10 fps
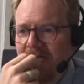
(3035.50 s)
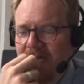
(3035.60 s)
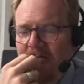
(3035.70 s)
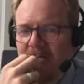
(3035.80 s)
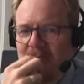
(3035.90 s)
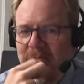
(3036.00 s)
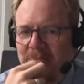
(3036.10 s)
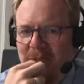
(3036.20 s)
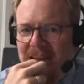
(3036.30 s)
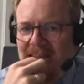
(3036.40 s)
a
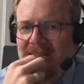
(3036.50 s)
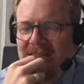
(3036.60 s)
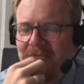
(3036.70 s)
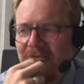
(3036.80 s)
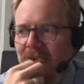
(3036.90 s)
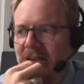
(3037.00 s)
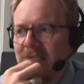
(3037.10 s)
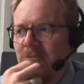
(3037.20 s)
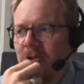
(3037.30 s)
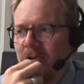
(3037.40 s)
Bayesian
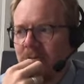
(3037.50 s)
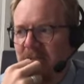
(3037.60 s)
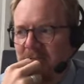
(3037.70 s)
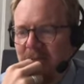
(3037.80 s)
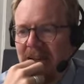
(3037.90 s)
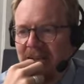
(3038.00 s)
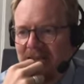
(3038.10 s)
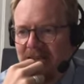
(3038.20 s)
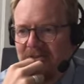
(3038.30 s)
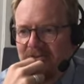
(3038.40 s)
framework
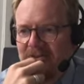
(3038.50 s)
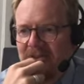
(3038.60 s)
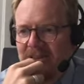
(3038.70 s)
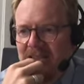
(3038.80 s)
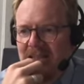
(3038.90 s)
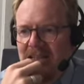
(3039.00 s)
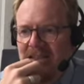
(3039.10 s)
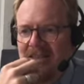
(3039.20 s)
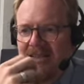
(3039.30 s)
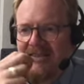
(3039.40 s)
perspective,
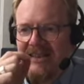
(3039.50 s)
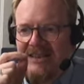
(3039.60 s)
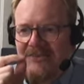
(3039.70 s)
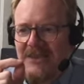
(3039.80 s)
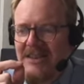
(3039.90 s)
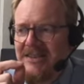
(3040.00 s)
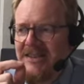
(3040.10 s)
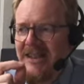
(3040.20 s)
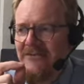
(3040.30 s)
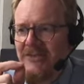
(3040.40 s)
the significance
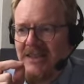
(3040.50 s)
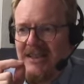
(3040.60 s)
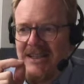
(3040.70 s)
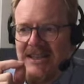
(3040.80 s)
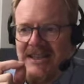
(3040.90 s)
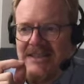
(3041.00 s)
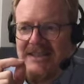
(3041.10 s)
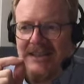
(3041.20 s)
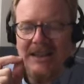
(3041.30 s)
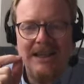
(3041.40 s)
level is
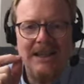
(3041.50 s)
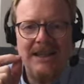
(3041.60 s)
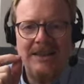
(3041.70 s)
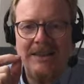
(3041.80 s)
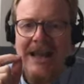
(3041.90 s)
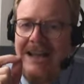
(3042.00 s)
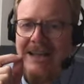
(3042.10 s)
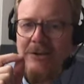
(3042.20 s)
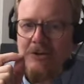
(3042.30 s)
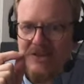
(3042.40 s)
a
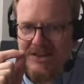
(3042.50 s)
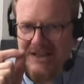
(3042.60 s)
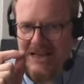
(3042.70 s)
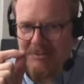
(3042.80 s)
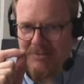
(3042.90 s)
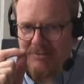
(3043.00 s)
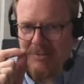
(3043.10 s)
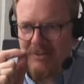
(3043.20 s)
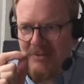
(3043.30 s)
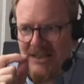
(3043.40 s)
likelihood type
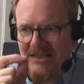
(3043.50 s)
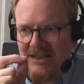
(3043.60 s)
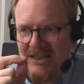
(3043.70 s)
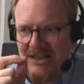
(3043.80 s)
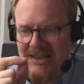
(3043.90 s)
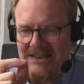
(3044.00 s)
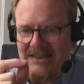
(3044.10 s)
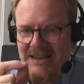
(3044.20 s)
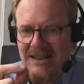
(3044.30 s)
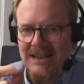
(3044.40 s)
probability.
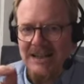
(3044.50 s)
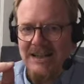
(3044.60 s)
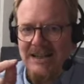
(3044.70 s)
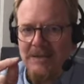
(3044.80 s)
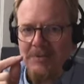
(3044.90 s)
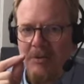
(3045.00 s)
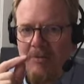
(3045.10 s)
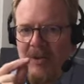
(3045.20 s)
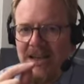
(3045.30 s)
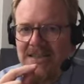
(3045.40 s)
It's
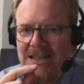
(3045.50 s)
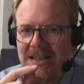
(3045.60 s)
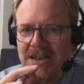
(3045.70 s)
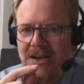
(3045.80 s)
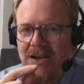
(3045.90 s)
probability